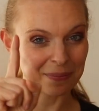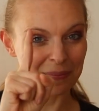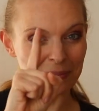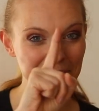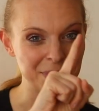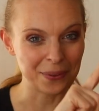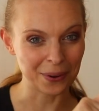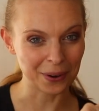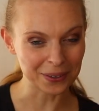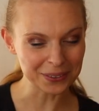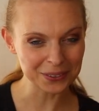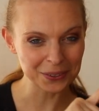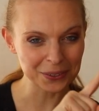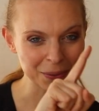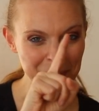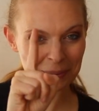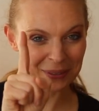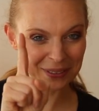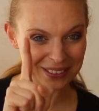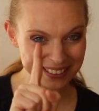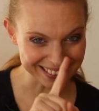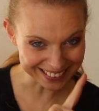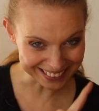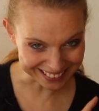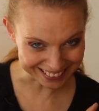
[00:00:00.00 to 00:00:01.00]
not your
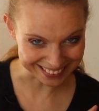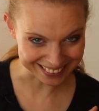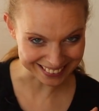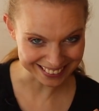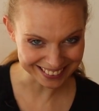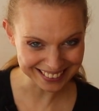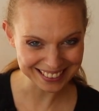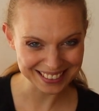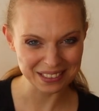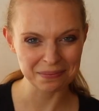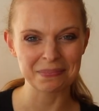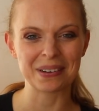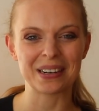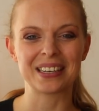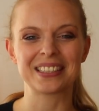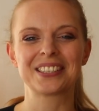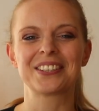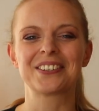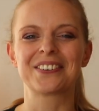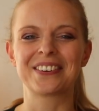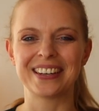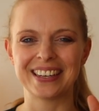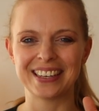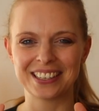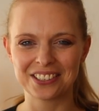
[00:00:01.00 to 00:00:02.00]
positions, but
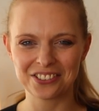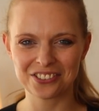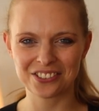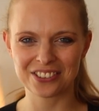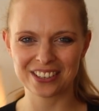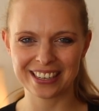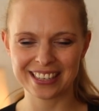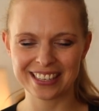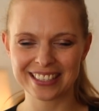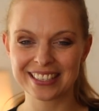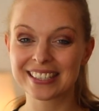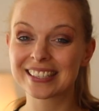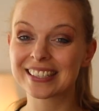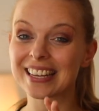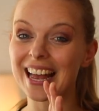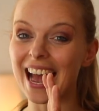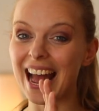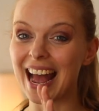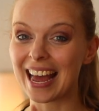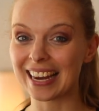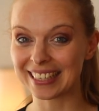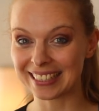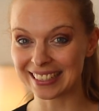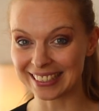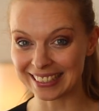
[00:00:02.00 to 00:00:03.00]
your interests
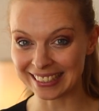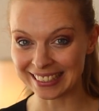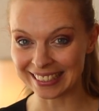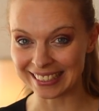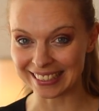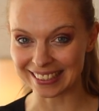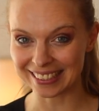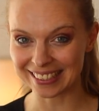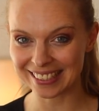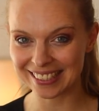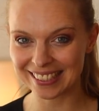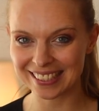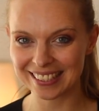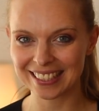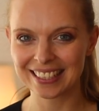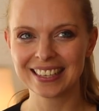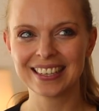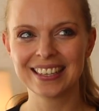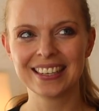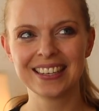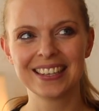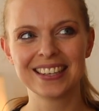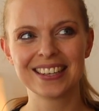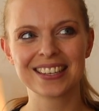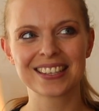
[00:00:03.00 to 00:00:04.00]
and needs.
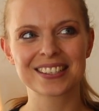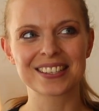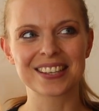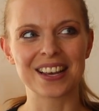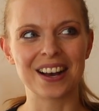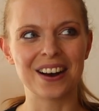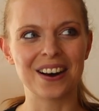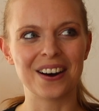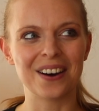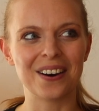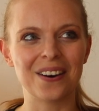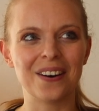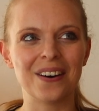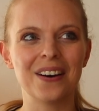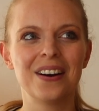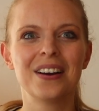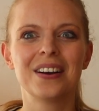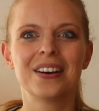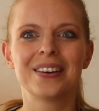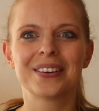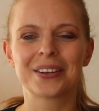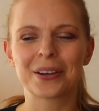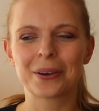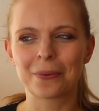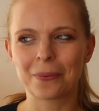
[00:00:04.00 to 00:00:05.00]
So
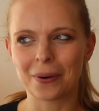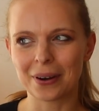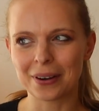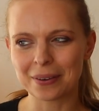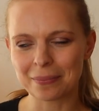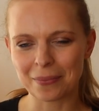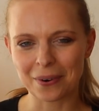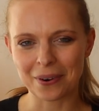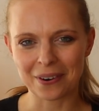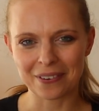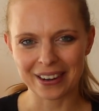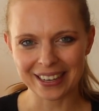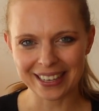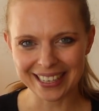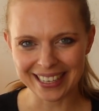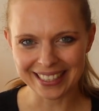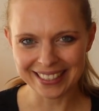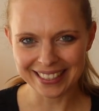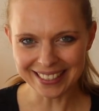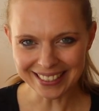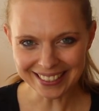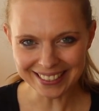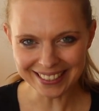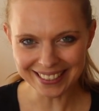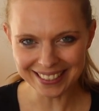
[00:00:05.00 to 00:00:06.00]
you want more
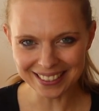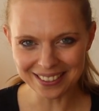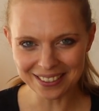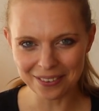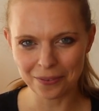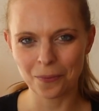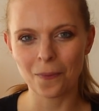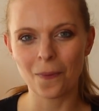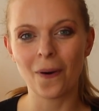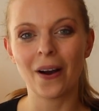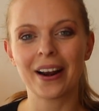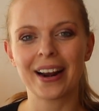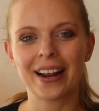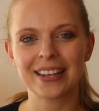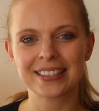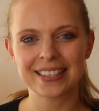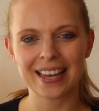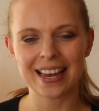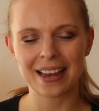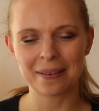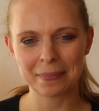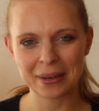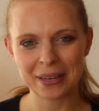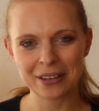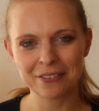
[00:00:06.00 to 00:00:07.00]
recognition. What does
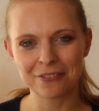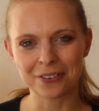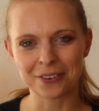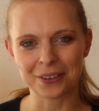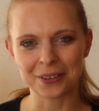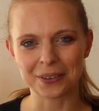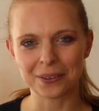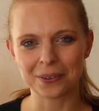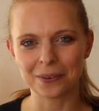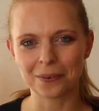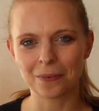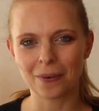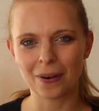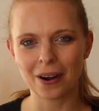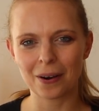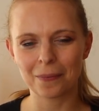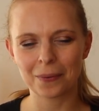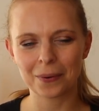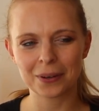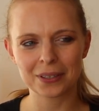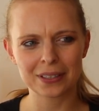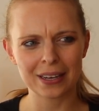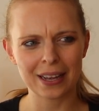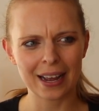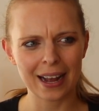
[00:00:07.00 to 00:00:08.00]
that mean for you? What
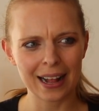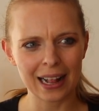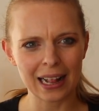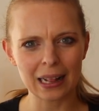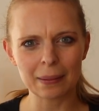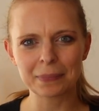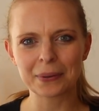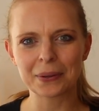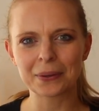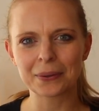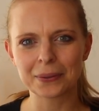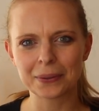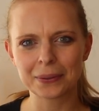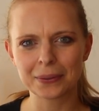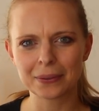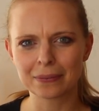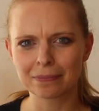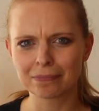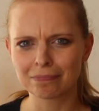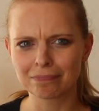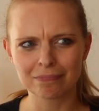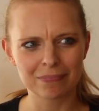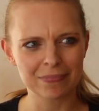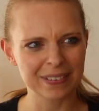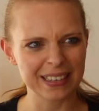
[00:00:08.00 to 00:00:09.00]
would help you
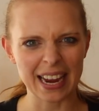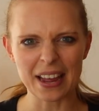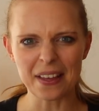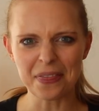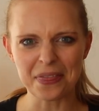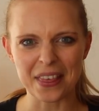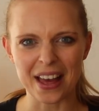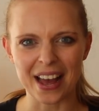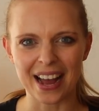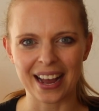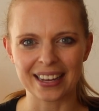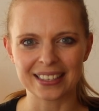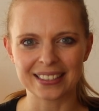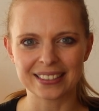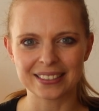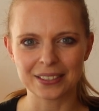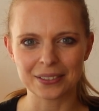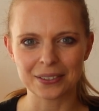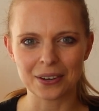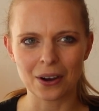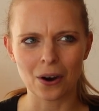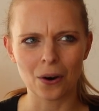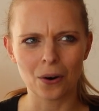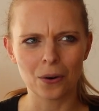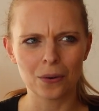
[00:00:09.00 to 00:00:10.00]
get that? You
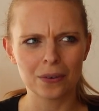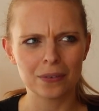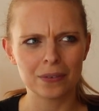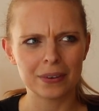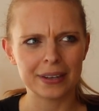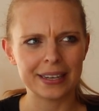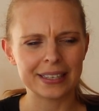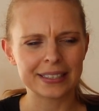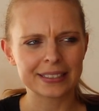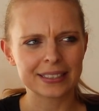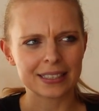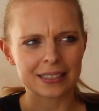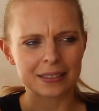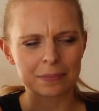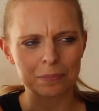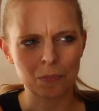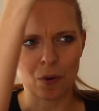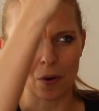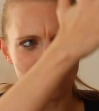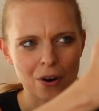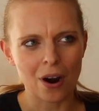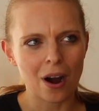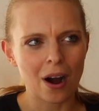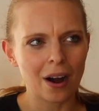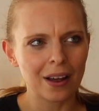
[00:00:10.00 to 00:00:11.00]
know, is it
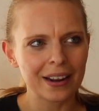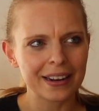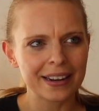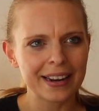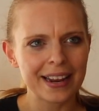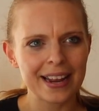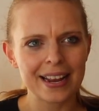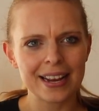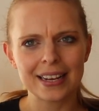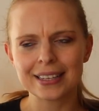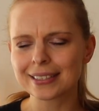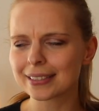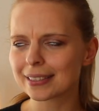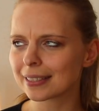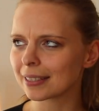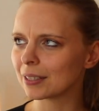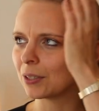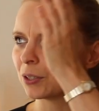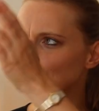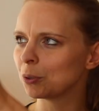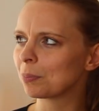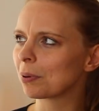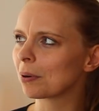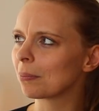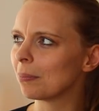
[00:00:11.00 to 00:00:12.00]
more holidays, a
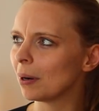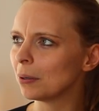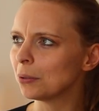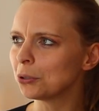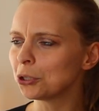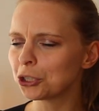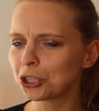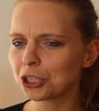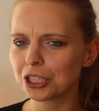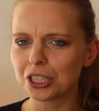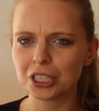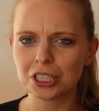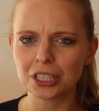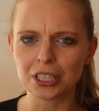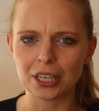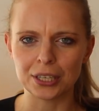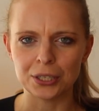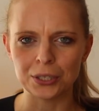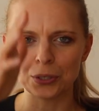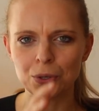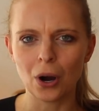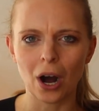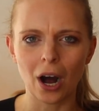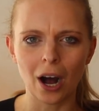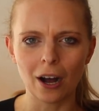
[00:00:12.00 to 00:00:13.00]
new promotion, a
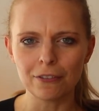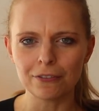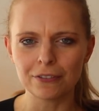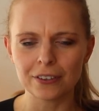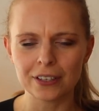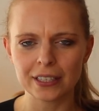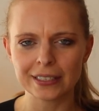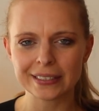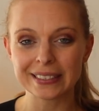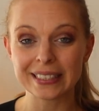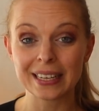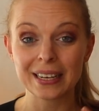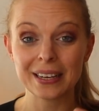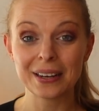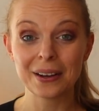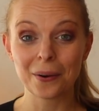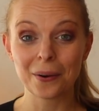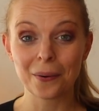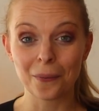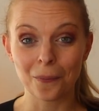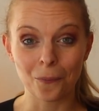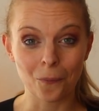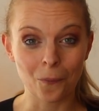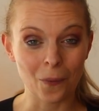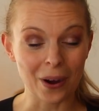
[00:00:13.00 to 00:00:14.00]
new office?
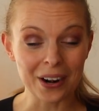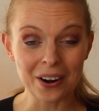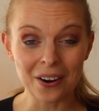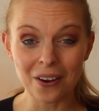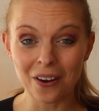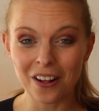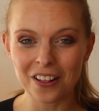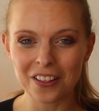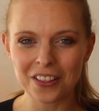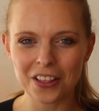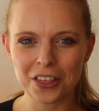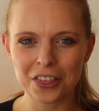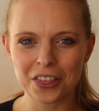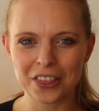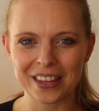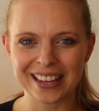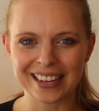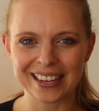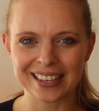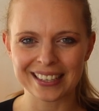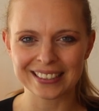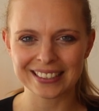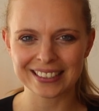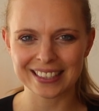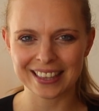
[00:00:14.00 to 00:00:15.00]
What are all the
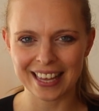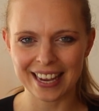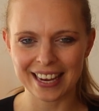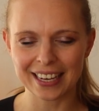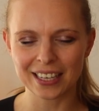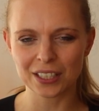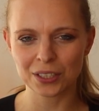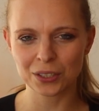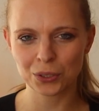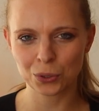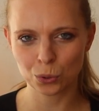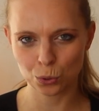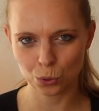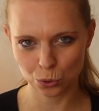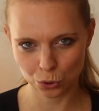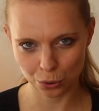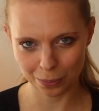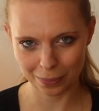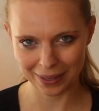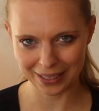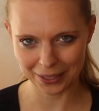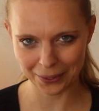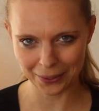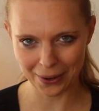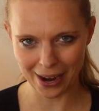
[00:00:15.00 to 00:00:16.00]
things they can do to
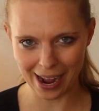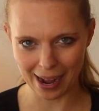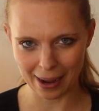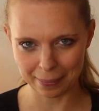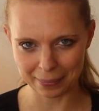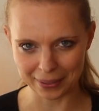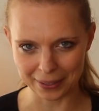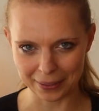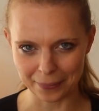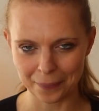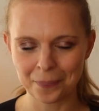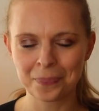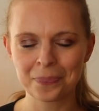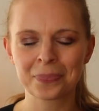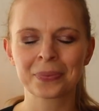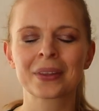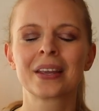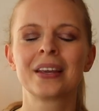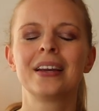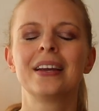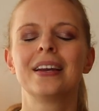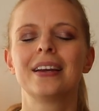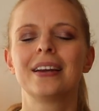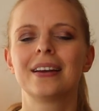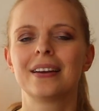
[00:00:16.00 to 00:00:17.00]
make you happy?
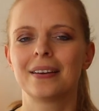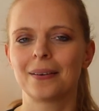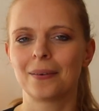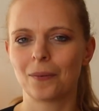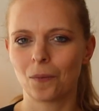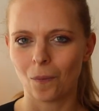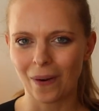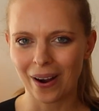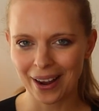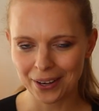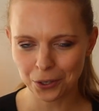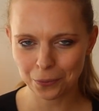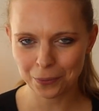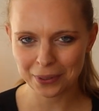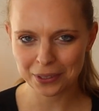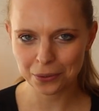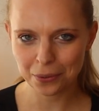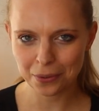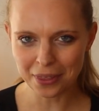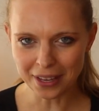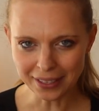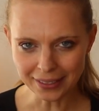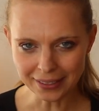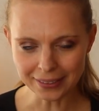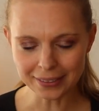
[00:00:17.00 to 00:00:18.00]
Why do we
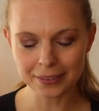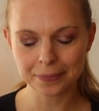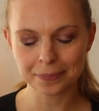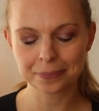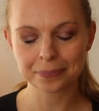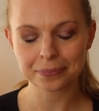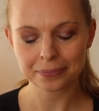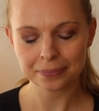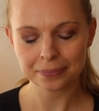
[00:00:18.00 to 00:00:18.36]
do this?